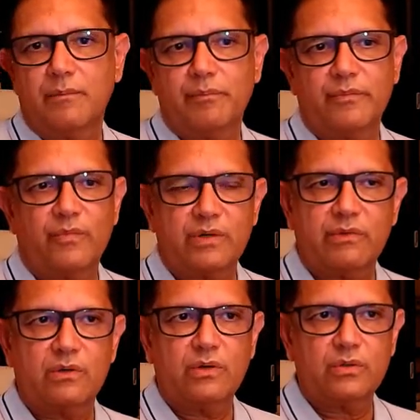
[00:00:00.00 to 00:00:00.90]
what we are
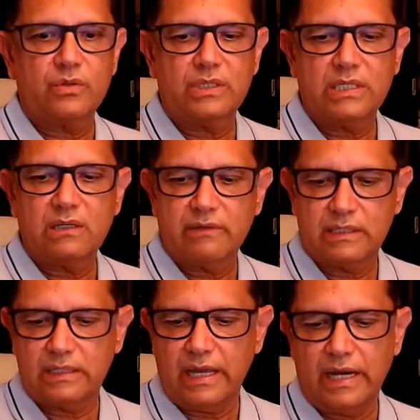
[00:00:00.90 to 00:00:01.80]
going to deal with
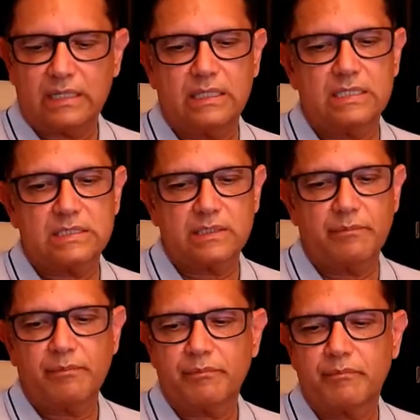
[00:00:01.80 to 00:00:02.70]
at this
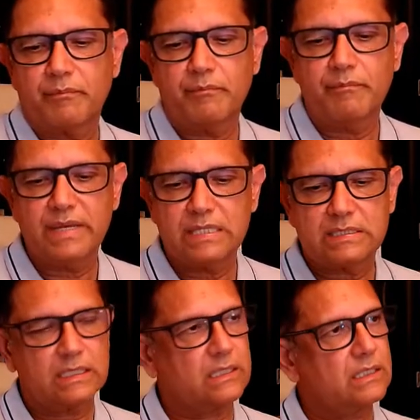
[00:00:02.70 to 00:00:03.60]

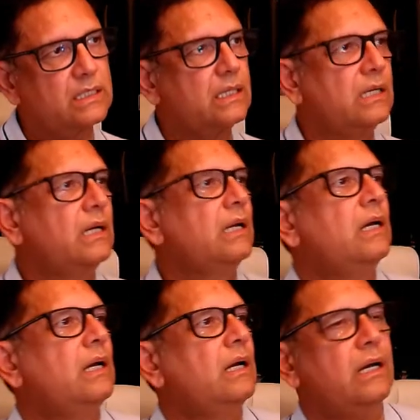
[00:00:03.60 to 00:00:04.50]
basic
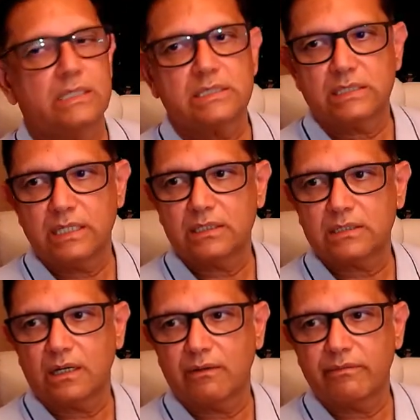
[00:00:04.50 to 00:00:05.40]
stage
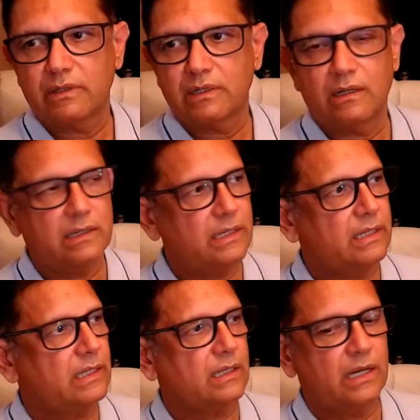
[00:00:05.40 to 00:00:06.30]
of
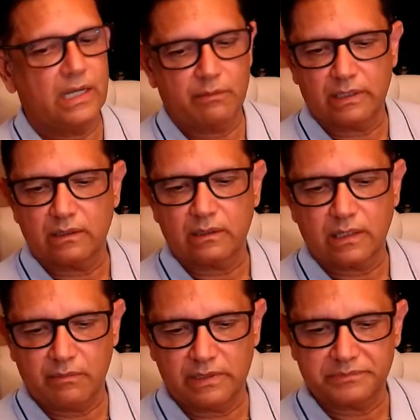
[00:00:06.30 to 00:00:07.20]
learning Arabic grammar.